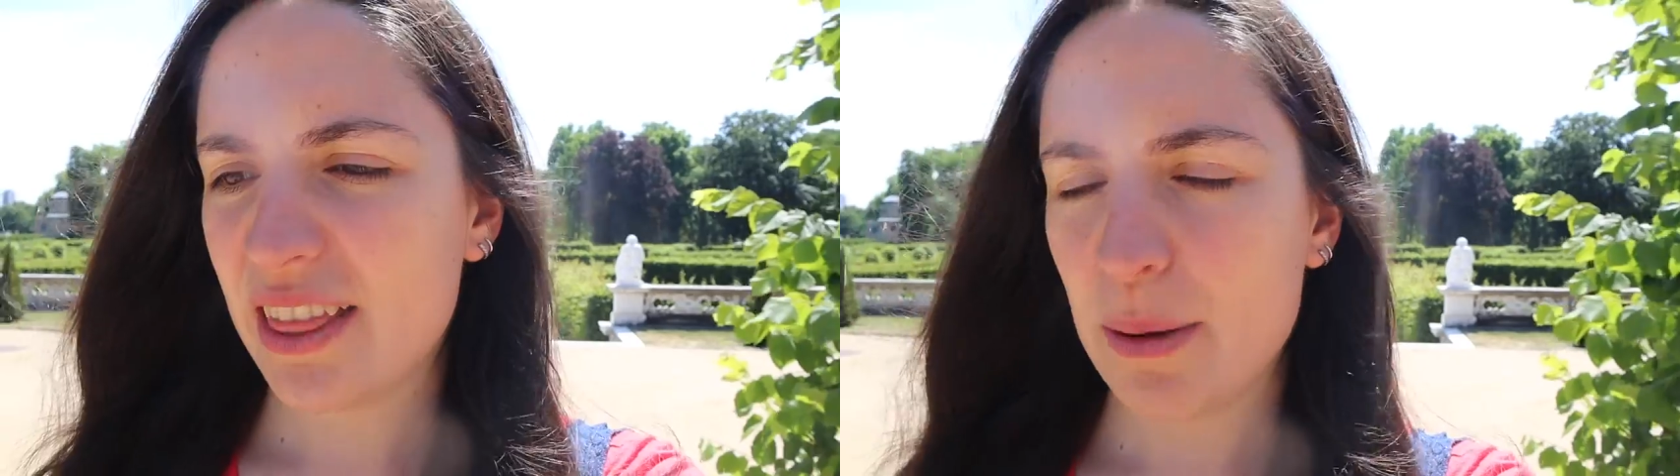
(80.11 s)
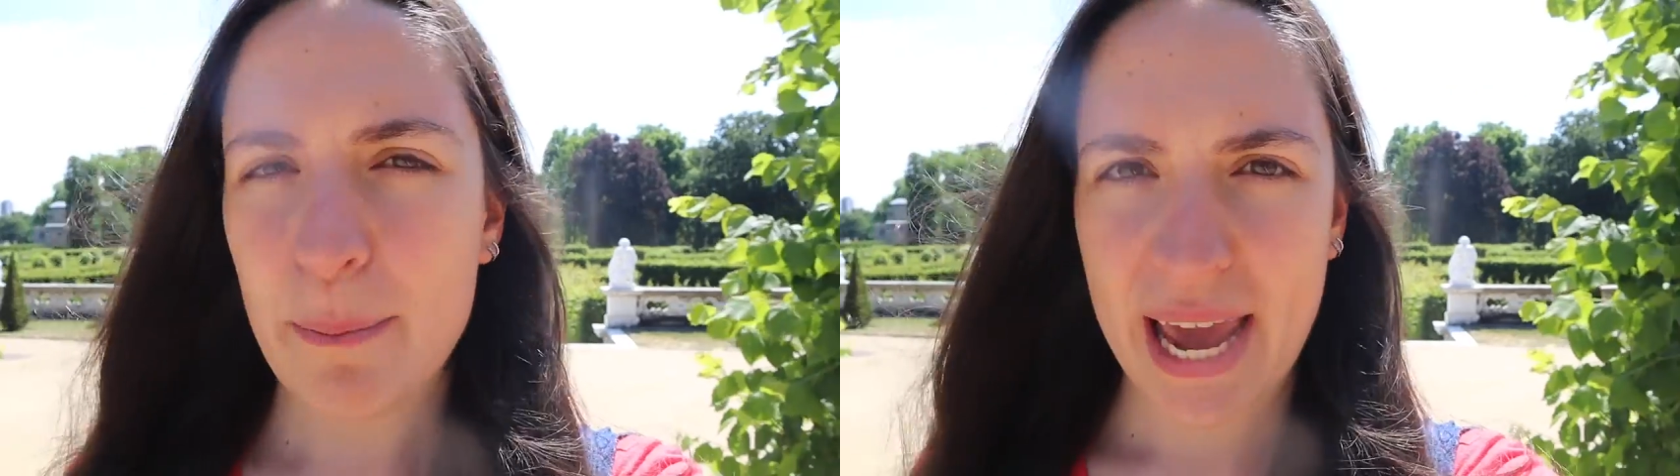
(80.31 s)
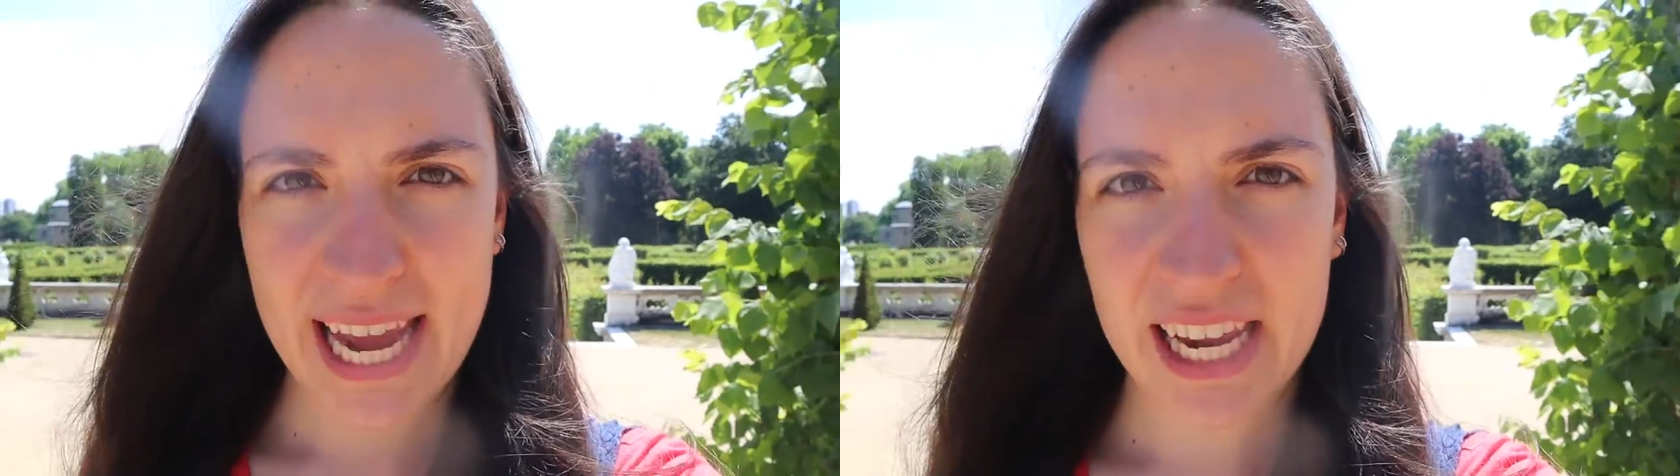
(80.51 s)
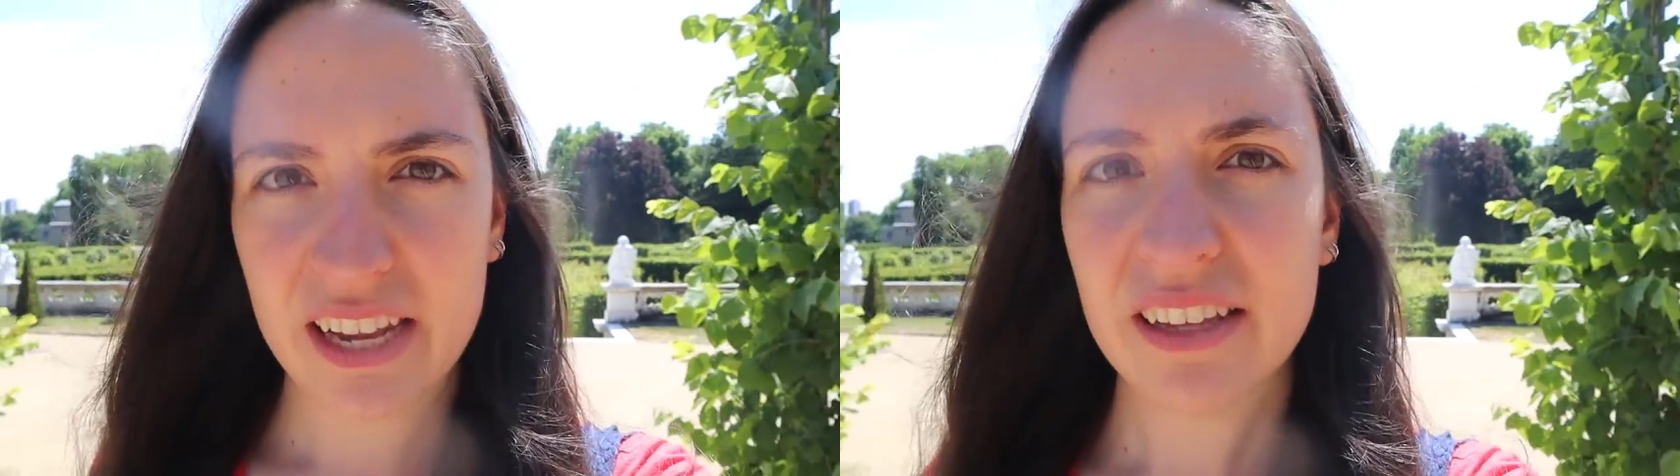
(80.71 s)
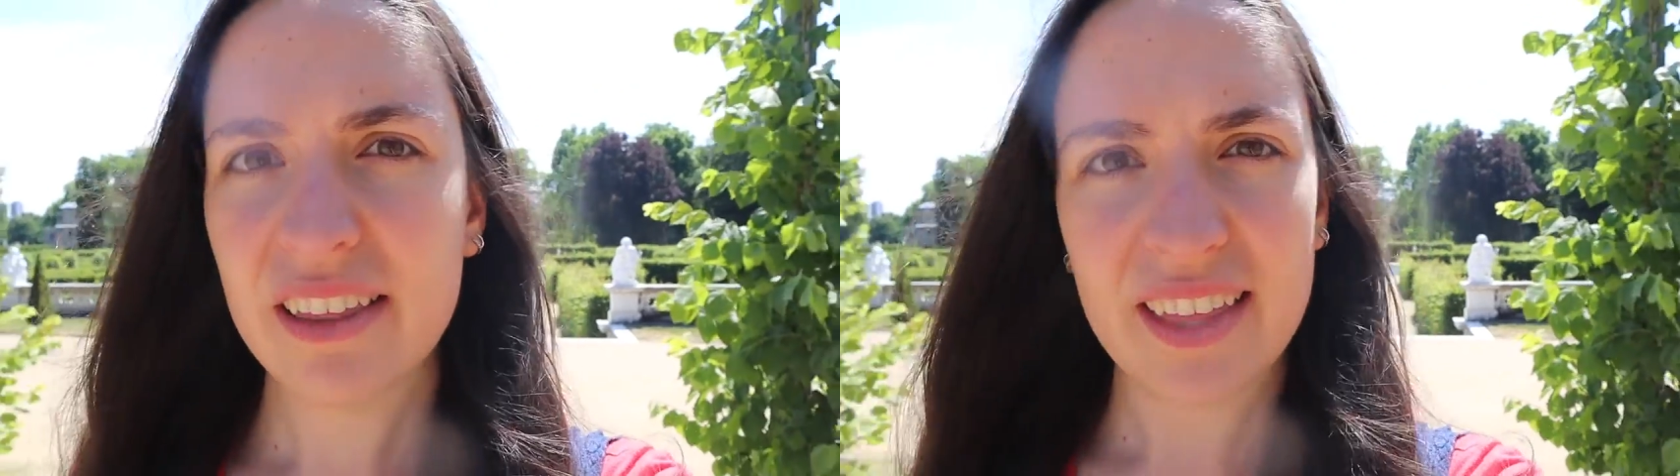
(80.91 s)
the
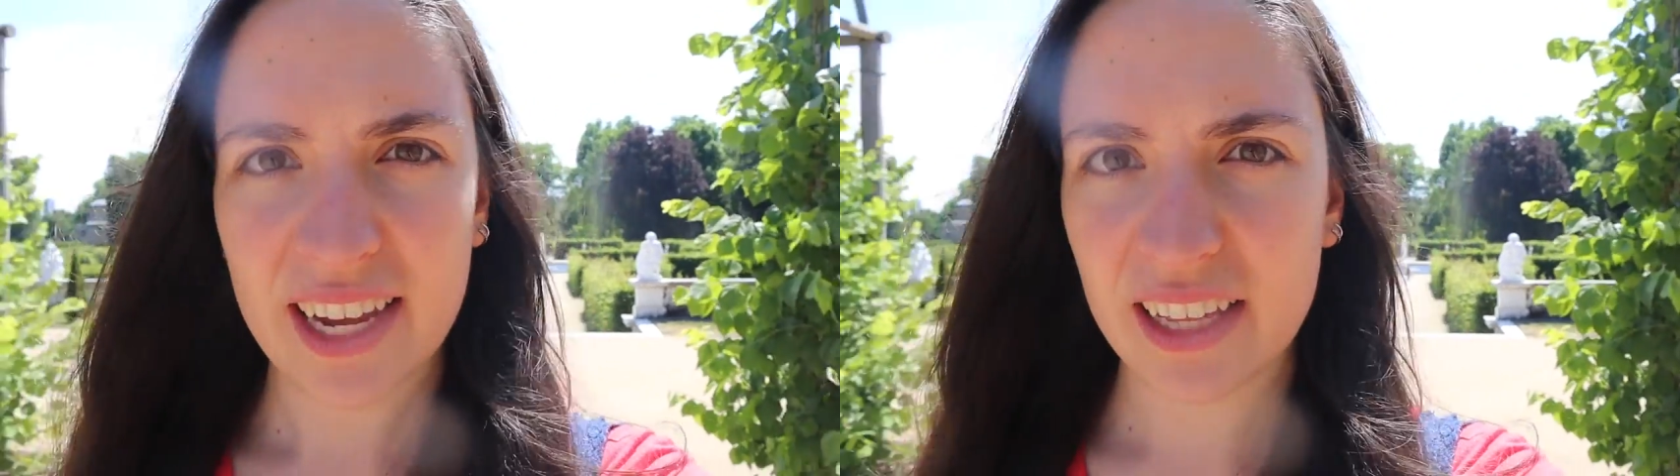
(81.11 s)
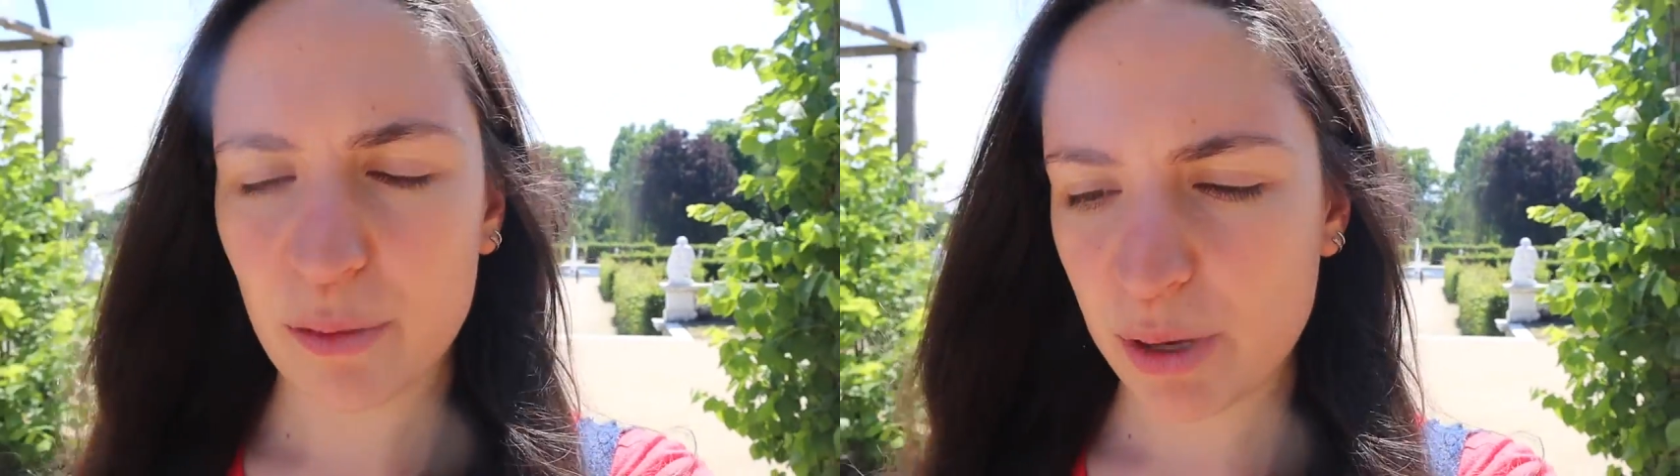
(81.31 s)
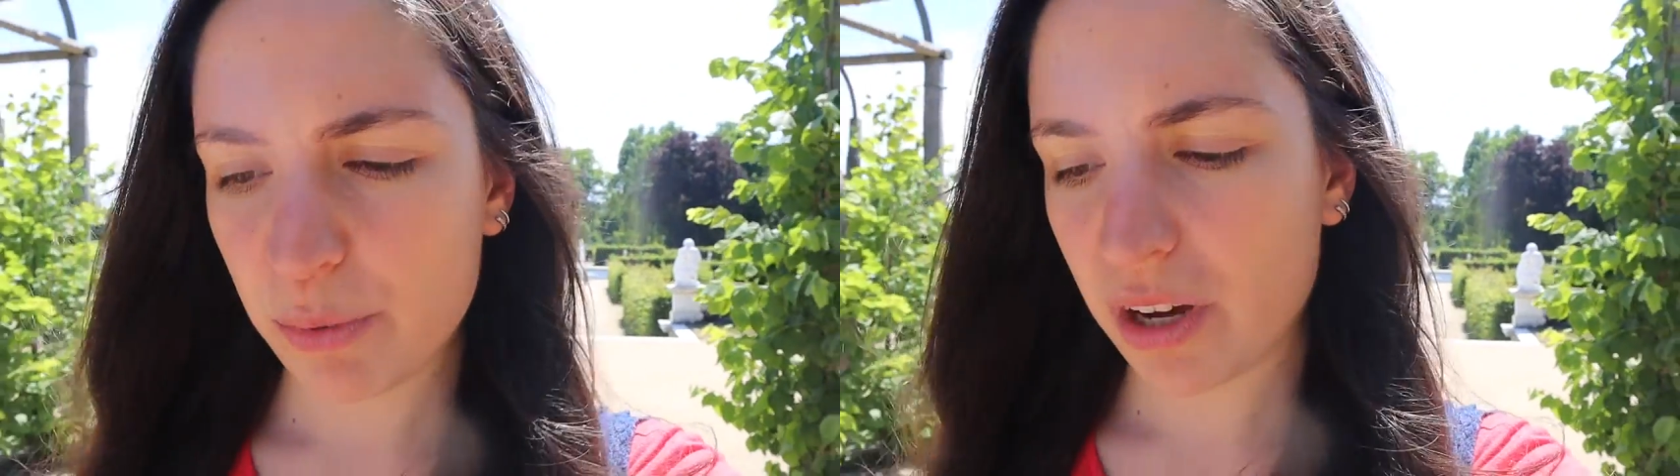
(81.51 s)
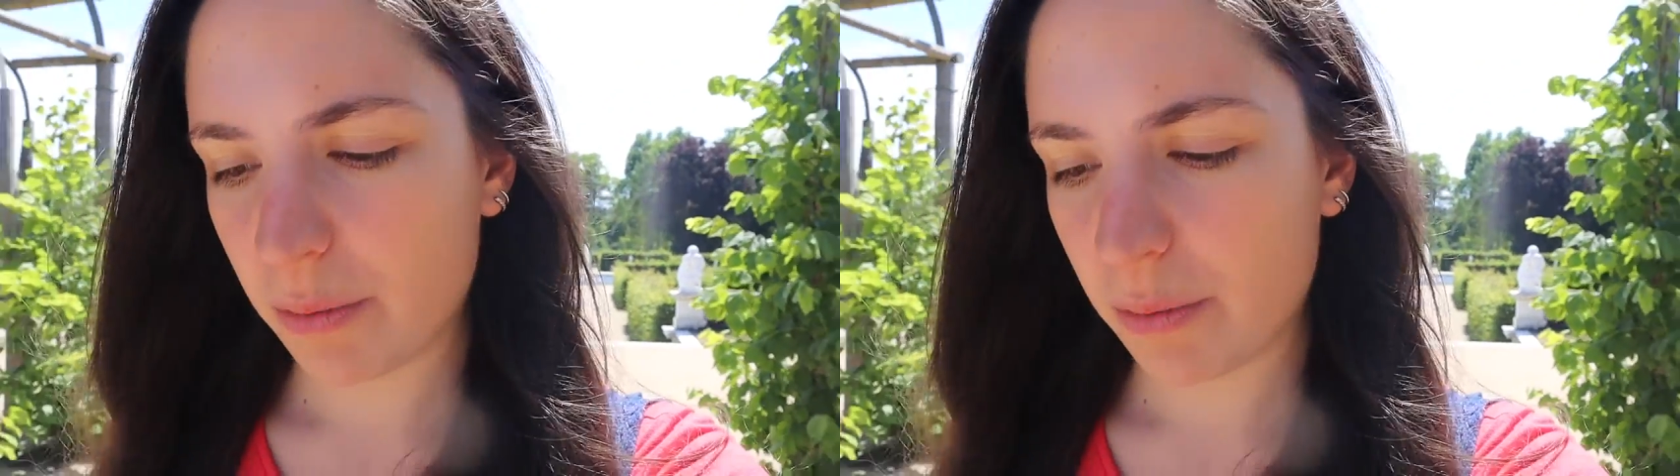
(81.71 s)
main thing that people